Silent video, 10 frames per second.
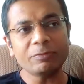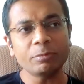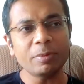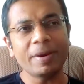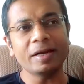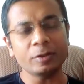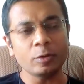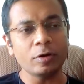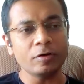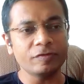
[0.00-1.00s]
be better
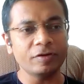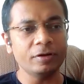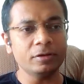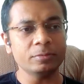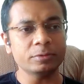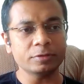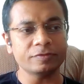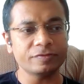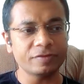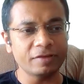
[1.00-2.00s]
off in terms of
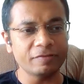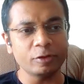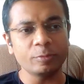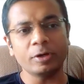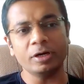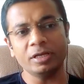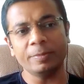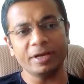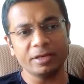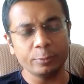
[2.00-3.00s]
giving your body a
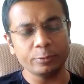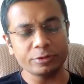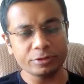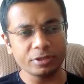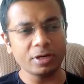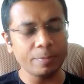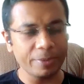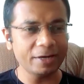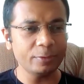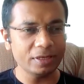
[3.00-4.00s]
better nutrition
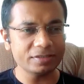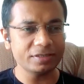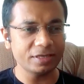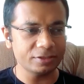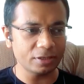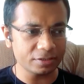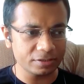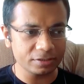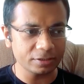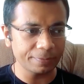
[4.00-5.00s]
compared to, let's say,
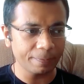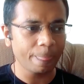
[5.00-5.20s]
just a